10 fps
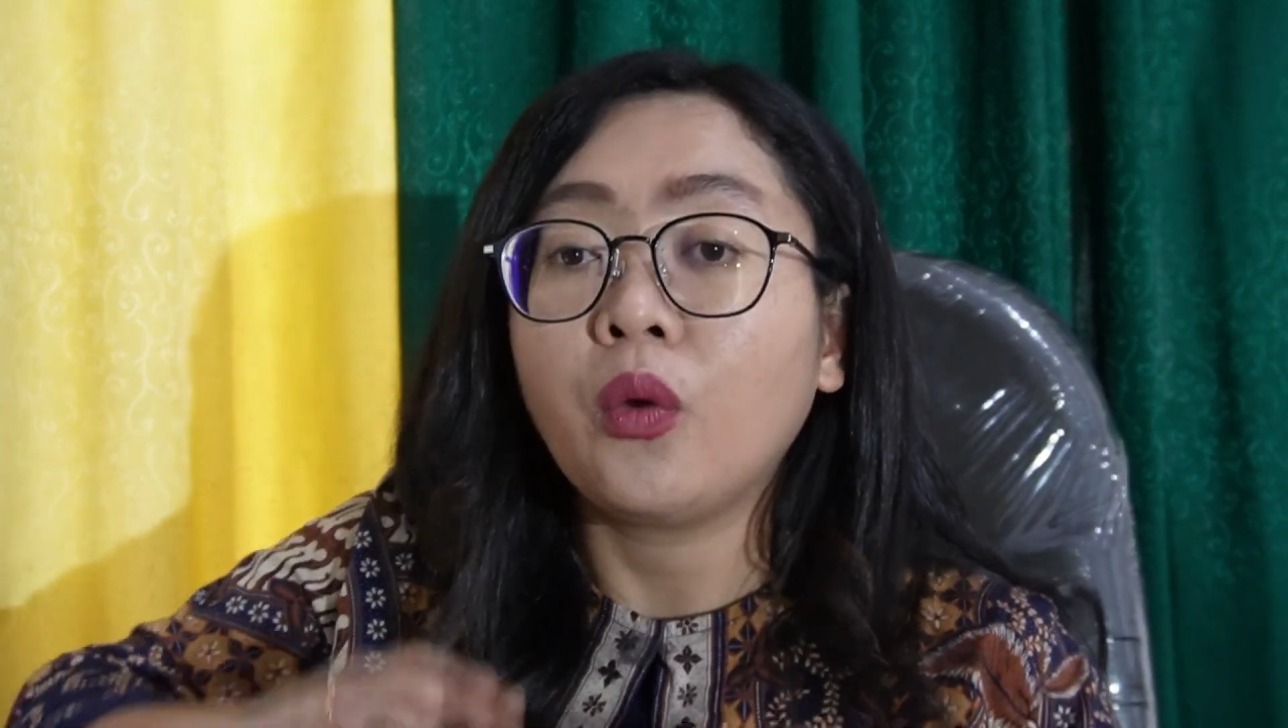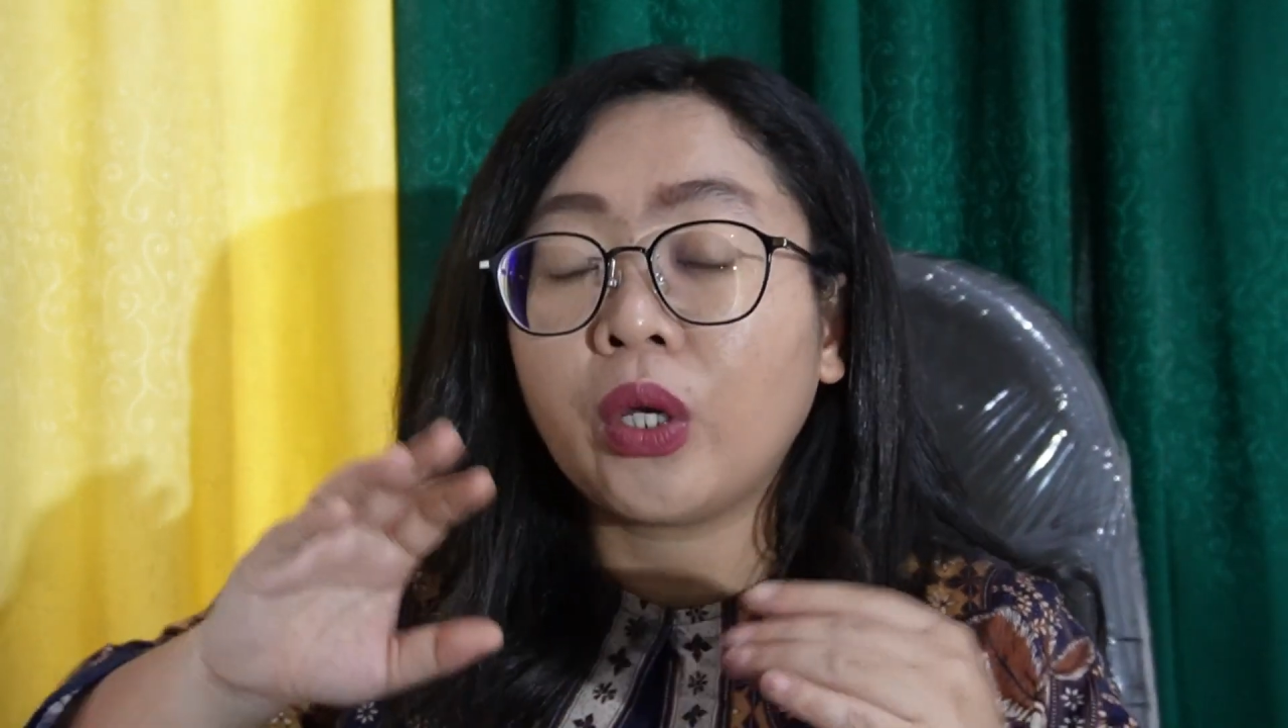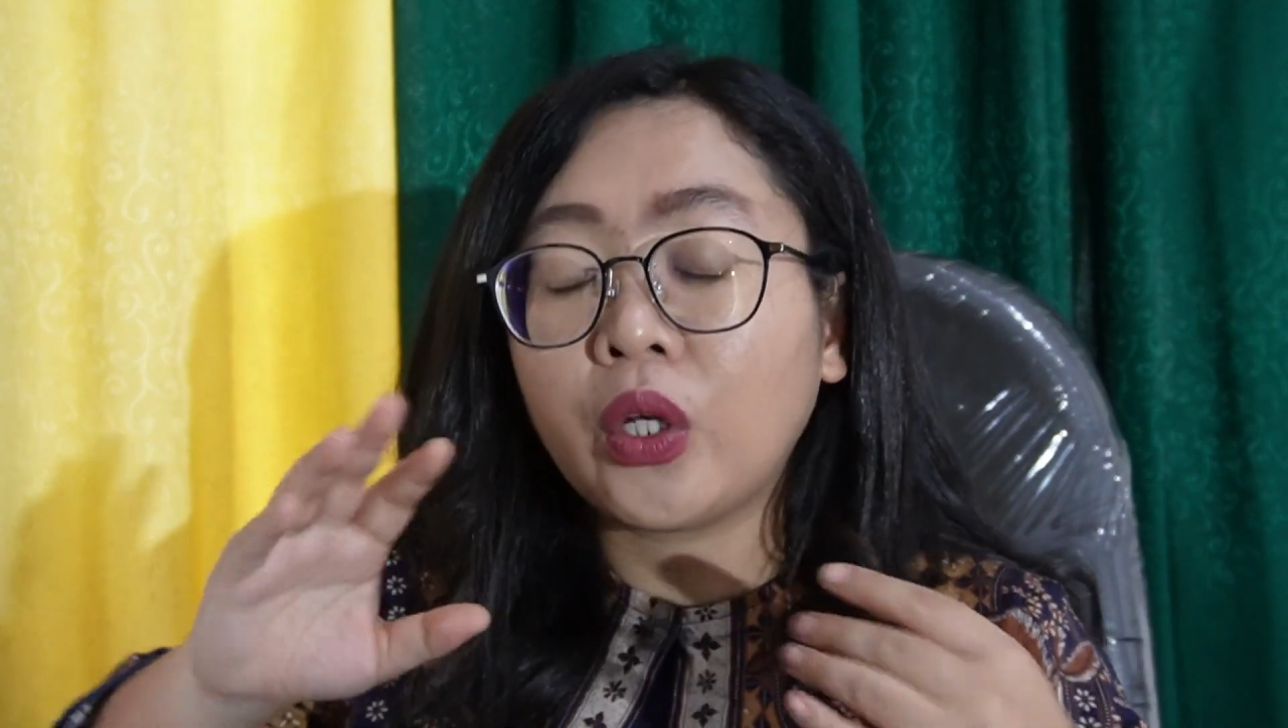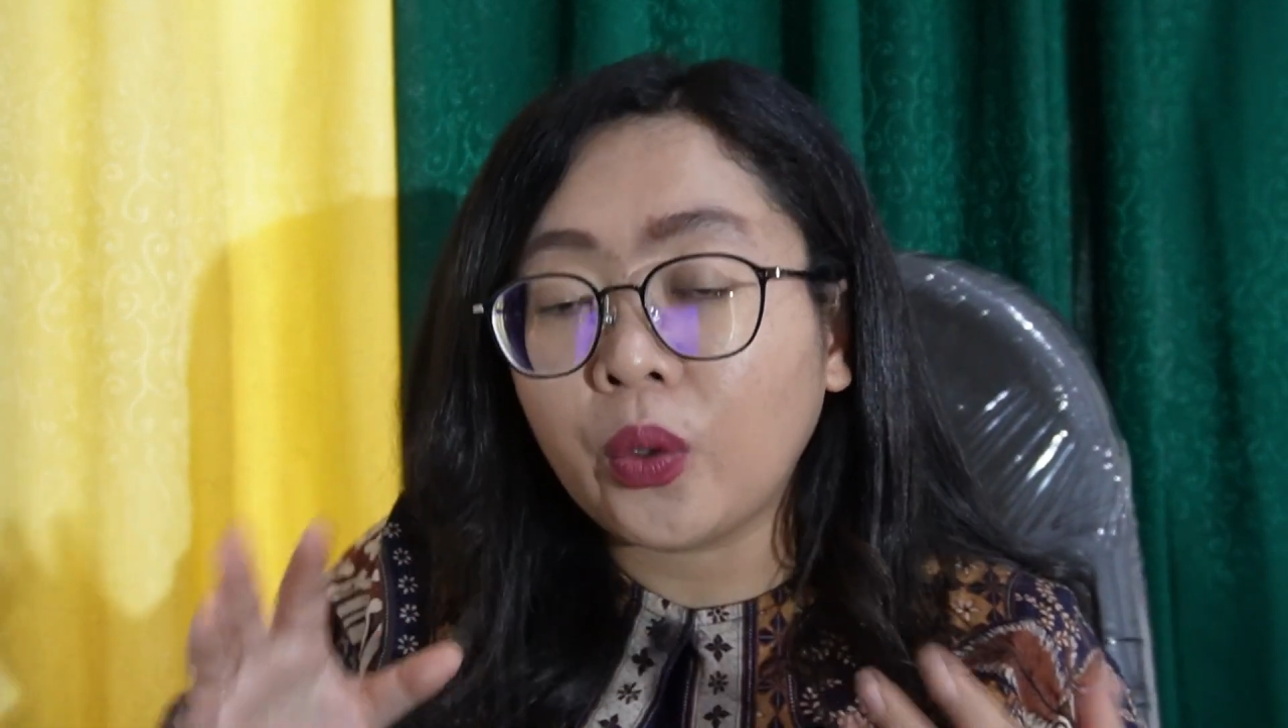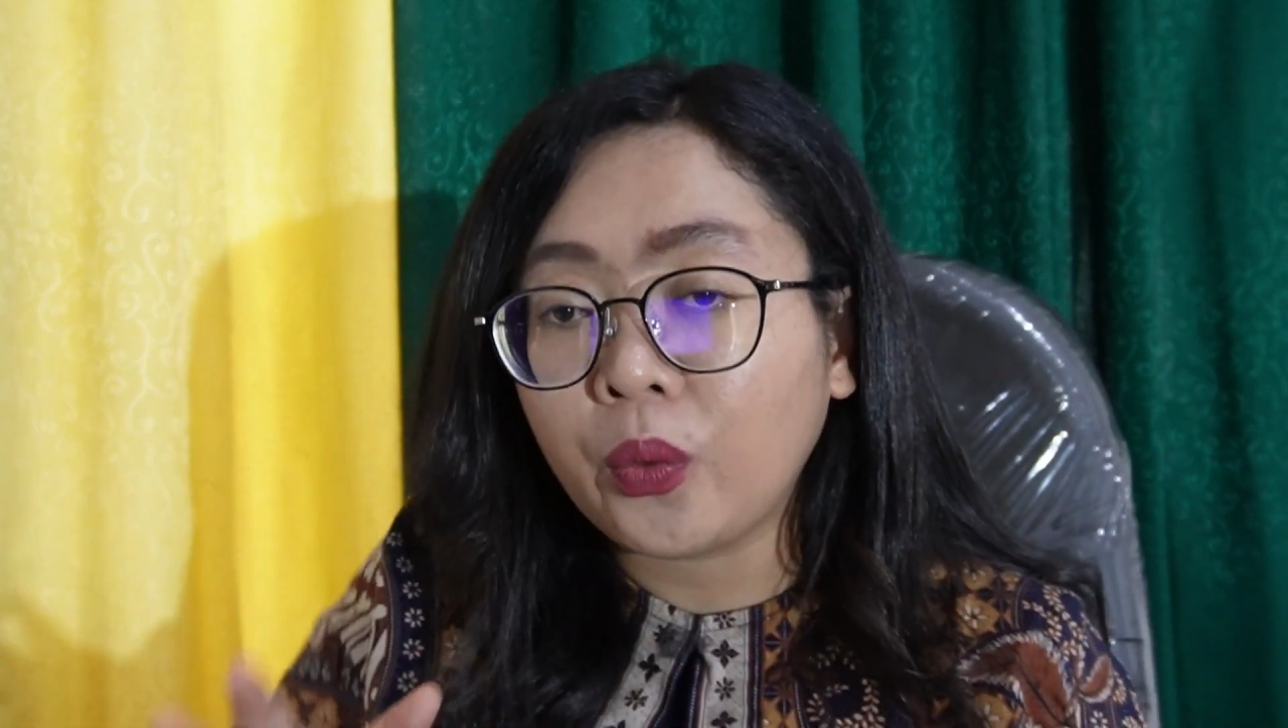
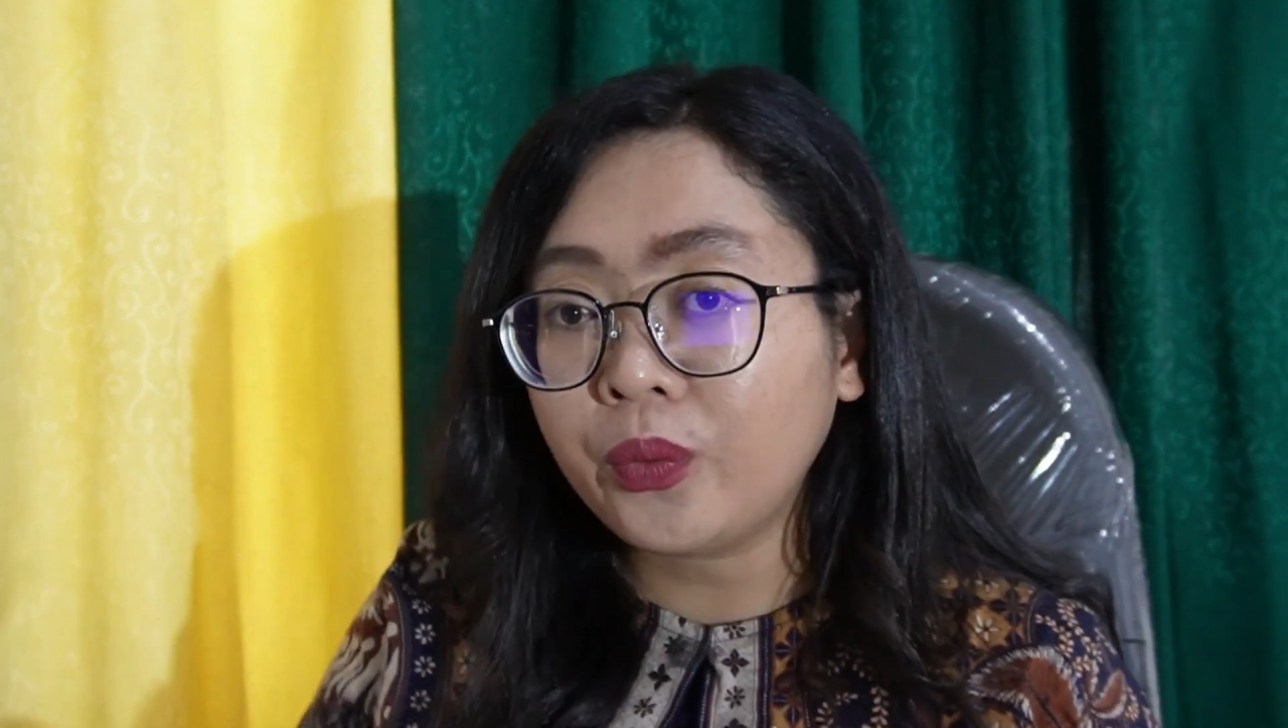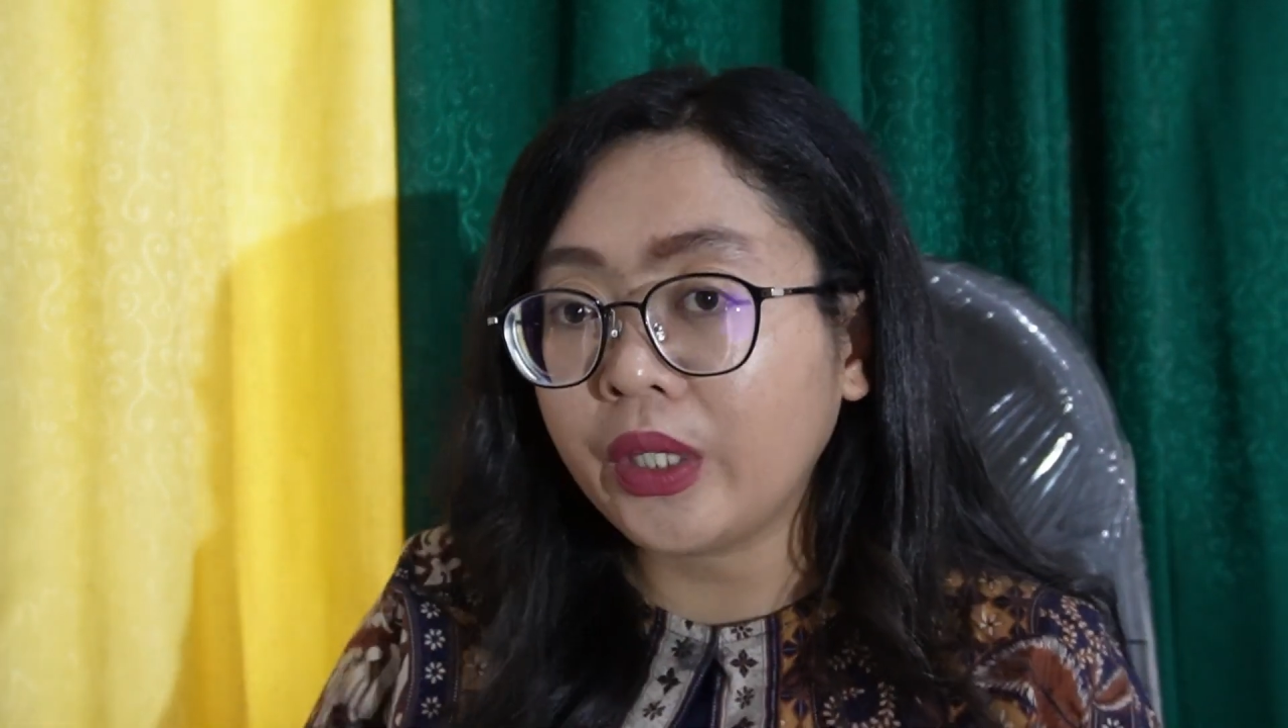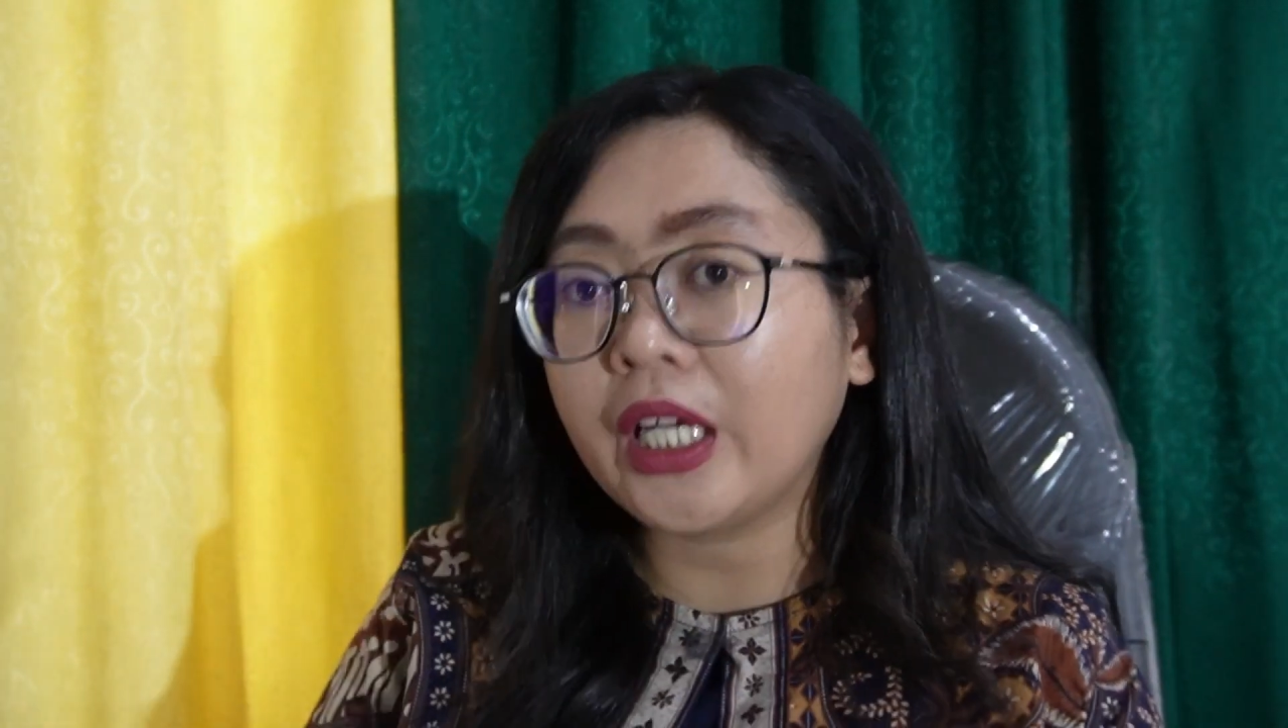We know